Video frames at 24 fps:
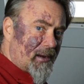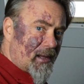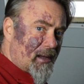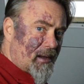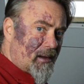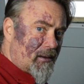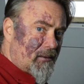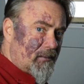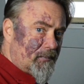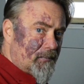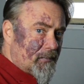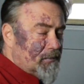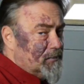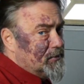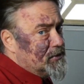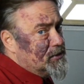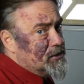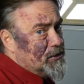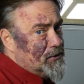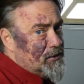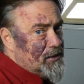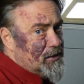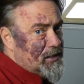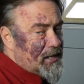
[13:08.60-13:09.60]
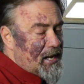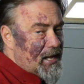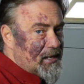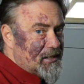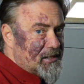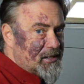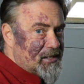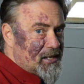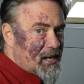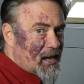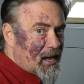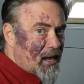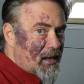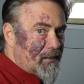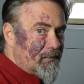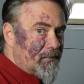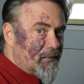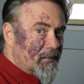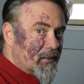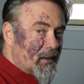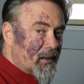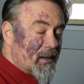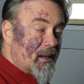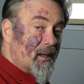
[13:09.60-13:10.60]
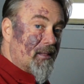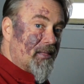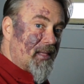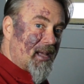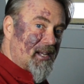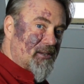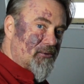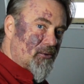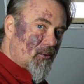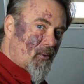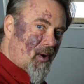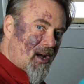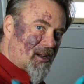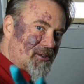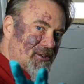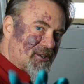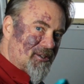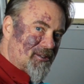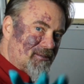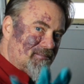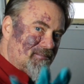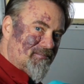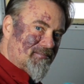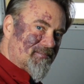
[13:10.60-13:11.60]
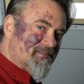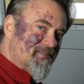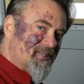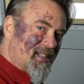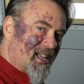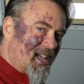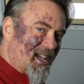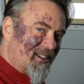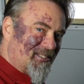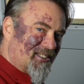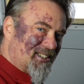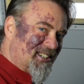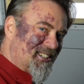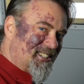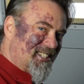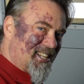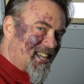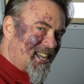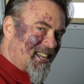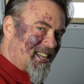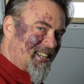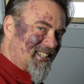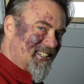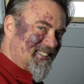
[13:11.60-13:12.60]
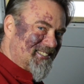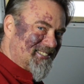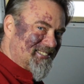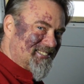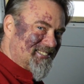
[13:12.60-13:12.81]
now. Until the next time, thanks for watching. Have a good day.